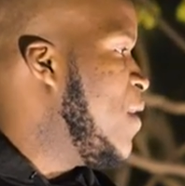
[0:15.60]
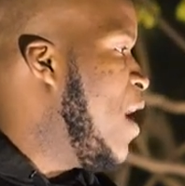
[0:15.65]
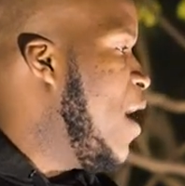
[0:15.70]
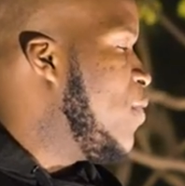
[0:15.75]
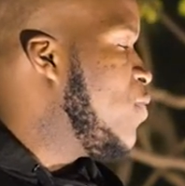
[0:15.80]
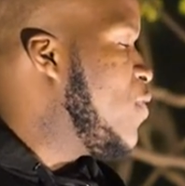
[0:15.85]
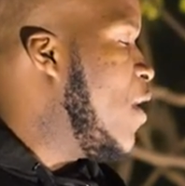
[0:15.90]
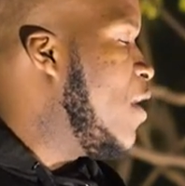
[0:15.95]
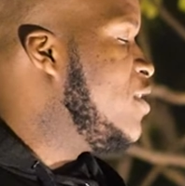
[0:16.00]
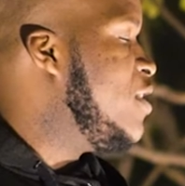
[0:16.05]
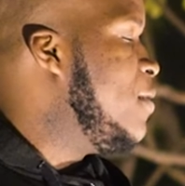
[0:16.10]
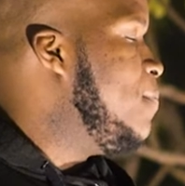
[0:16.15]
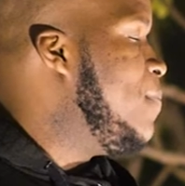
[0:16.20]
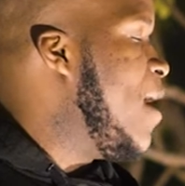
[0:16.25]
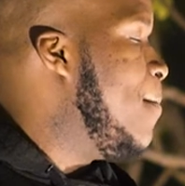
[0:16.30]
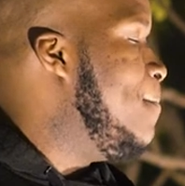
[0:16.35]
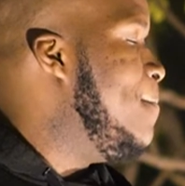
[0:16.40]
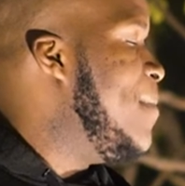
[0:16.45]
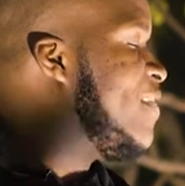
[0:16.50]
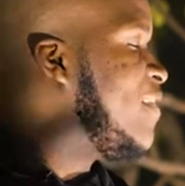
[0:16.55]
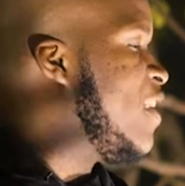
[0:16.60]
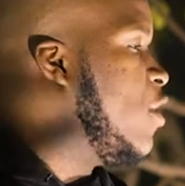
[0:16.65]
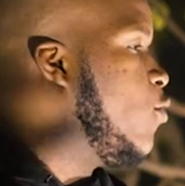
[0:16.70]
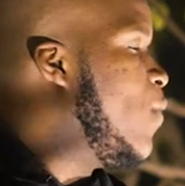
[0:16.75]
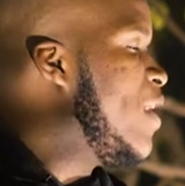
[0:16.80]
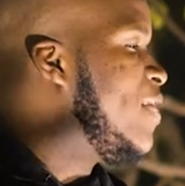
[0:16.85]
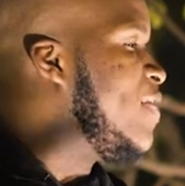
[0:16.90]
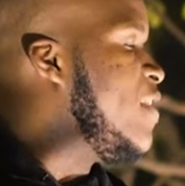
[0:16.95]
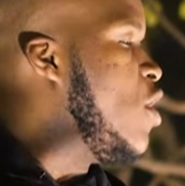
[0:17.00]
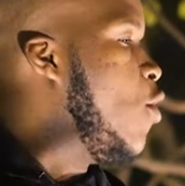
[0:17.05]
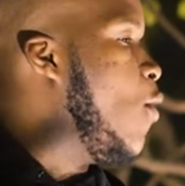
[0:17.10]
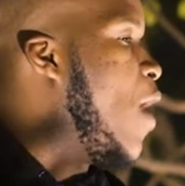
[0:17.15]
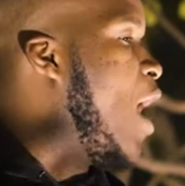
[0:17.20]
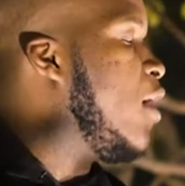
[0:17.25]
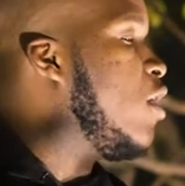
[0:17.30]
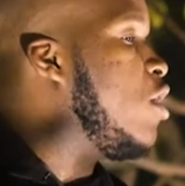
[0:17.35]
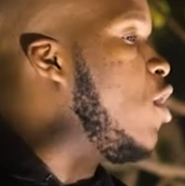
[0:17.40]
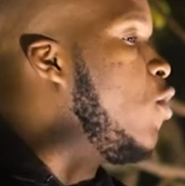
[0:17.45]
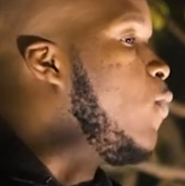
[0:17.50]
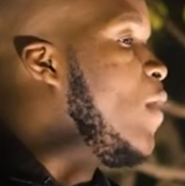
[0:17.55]
Thought to be a miscorrecting your
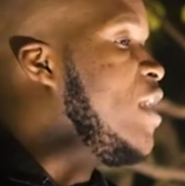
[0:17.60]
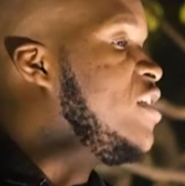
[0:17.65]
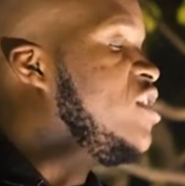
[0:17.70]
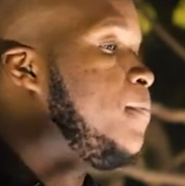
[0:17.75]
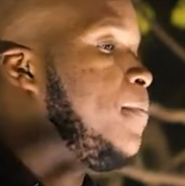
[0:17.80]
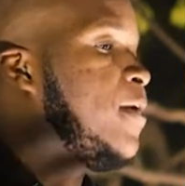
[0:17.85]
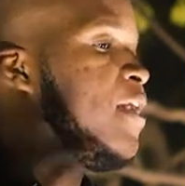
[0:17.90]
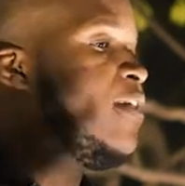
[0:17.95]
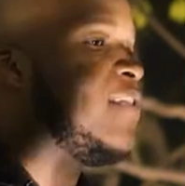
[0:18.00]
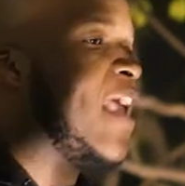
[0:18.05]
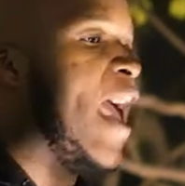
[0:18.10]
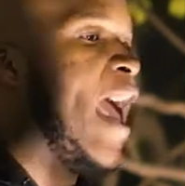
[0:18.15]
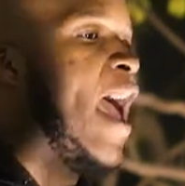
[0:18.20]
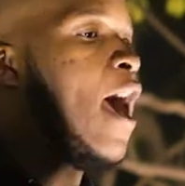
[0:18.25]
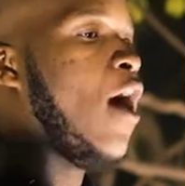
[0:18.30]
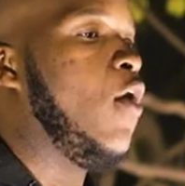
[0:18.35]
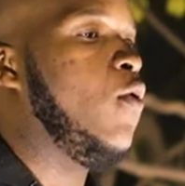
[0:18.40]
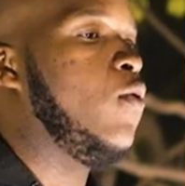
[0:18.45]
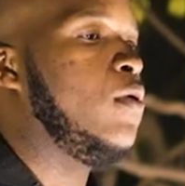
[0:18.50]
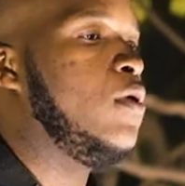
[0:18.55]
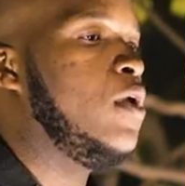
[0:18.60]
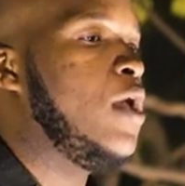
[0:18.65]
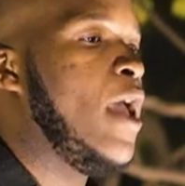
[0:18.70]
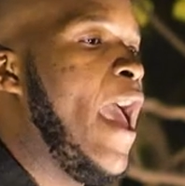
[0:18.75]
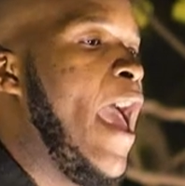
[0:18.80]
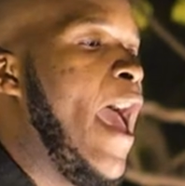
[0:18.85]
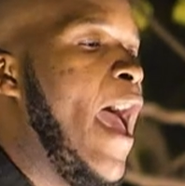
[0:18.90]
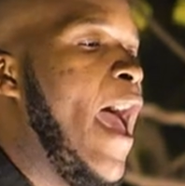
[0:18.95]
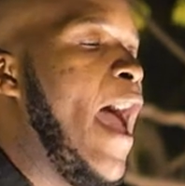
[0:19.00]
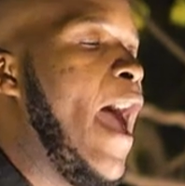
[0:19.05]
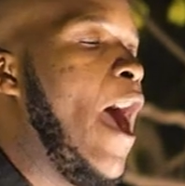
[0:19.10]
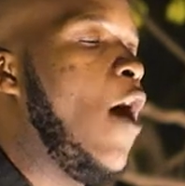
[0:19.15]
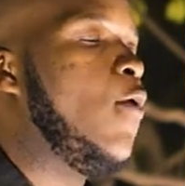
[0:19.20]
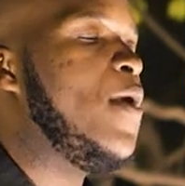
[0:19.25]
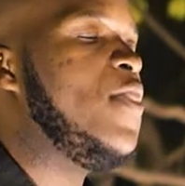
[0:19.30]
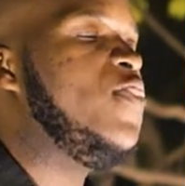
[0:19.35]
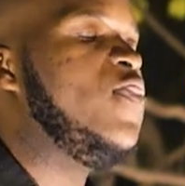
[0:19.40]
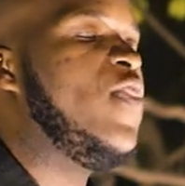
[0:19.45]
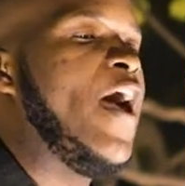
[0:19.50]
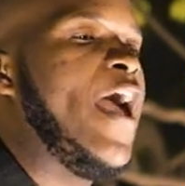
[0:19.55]
autocorrection, because how? How
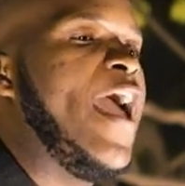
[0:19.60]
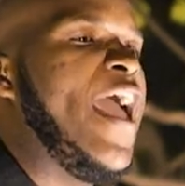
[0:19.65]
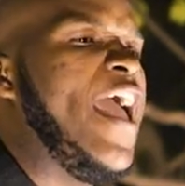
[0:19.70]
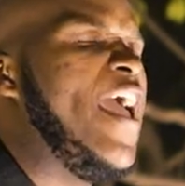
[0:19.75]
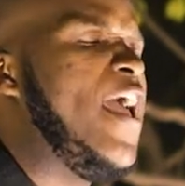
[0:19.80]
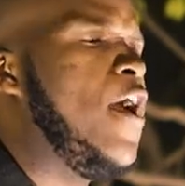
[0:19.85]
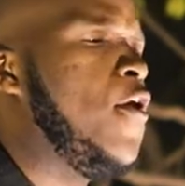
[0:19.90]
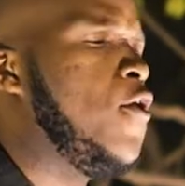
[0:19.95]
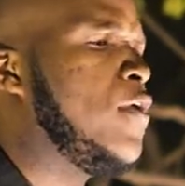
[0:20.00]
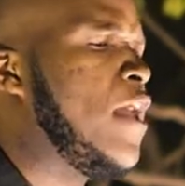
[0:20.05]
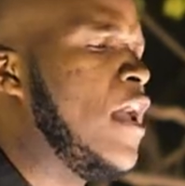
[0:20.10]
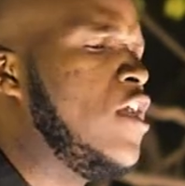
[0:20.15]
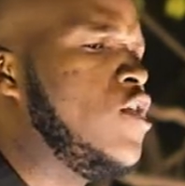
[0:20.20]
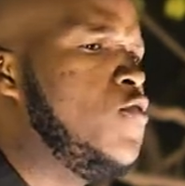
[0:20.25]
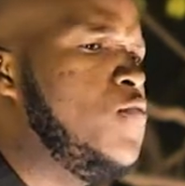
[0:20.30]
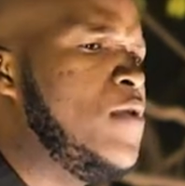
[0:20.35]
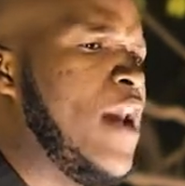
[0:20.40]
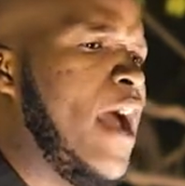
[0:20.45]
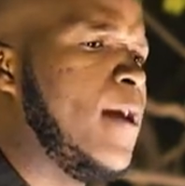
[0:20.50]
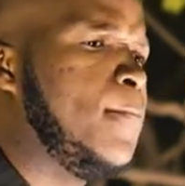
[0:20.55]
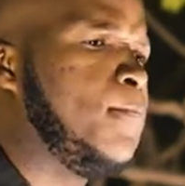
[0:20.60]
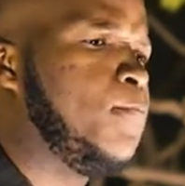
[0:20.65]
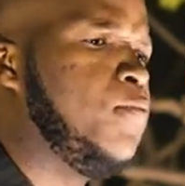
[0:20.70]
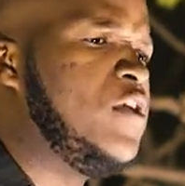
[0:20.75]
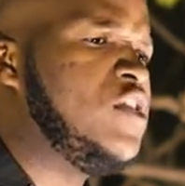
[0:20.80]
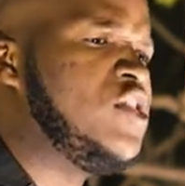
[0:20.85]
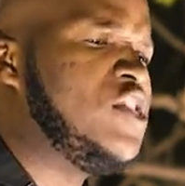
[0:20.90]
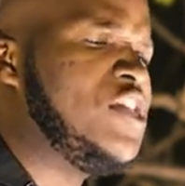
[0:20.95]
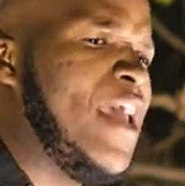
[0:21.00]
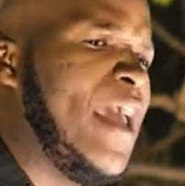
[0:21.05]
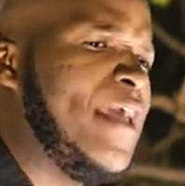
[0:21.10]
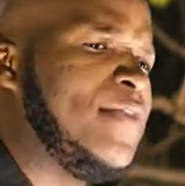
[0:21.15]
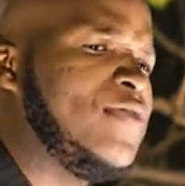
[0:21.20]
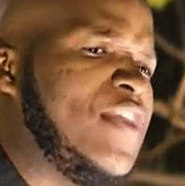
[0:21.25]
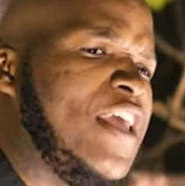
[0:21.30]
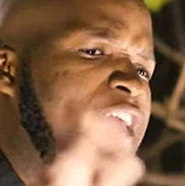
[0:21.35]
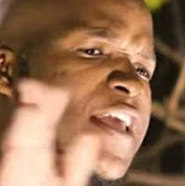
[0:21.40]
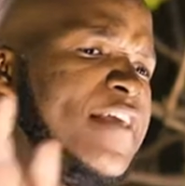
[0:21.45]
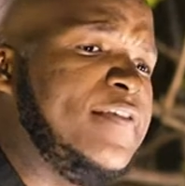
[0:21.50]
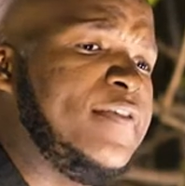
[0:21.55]
in the hell can you not appreciate
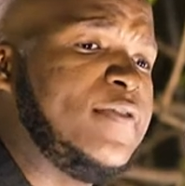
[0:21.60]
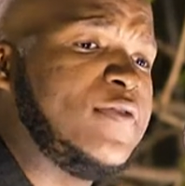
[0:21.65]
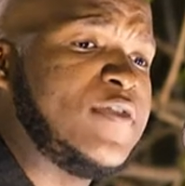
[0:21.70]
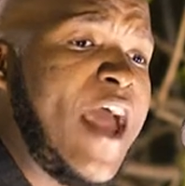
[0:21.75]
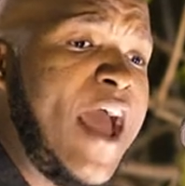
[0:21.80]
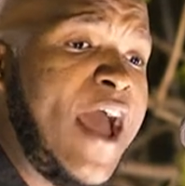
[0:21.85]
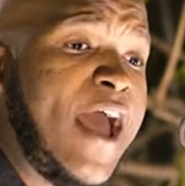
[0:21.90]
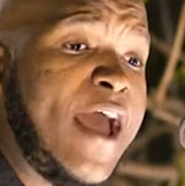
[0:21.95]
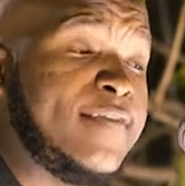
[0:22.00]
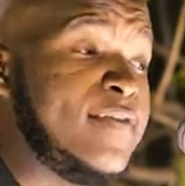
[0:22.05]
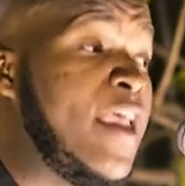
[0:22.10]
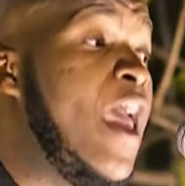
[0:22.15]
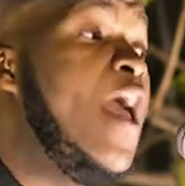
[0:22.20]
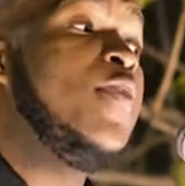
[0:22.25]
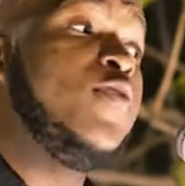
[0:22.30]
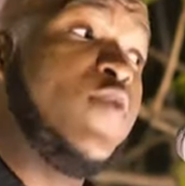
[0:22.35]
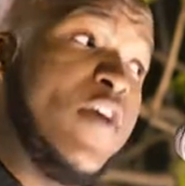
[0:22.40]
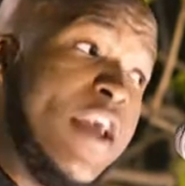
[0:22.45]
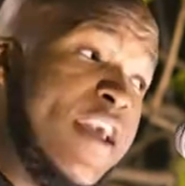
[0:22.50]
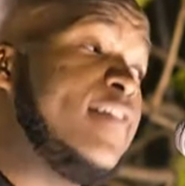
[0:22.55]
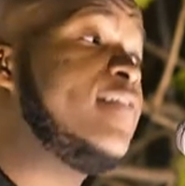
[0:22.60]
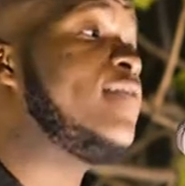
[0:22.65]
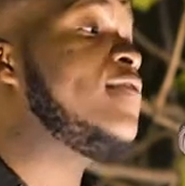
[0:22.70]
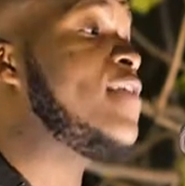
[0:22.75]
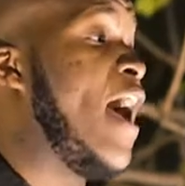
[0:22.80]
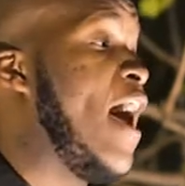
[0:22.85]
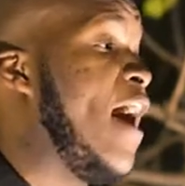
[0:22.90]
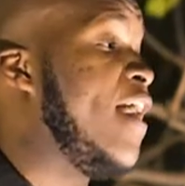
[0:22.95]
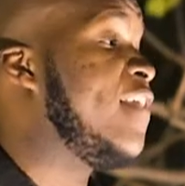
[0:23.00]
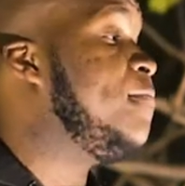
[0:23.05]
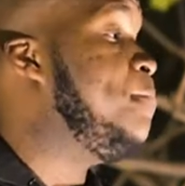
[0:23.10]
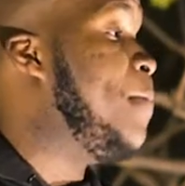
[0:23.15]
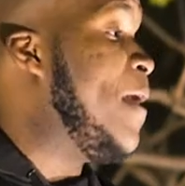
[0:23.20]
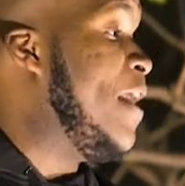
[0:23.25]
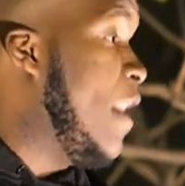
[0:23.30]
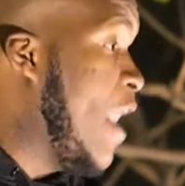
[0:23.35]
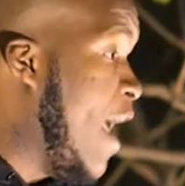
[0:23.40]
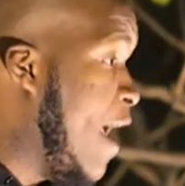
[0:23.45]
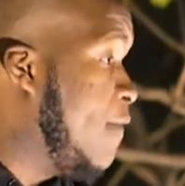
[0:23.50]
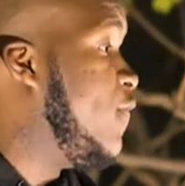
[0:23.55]
these thighs? These thighs be
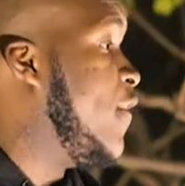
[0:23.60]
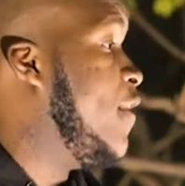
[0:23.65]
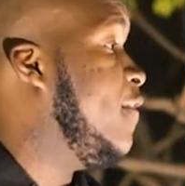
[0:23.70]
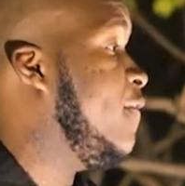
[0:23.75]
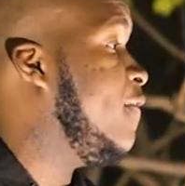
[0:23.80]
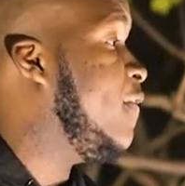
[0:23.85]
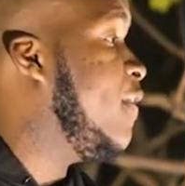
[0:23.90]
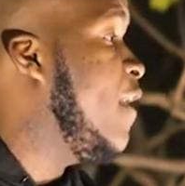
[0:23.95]
levies.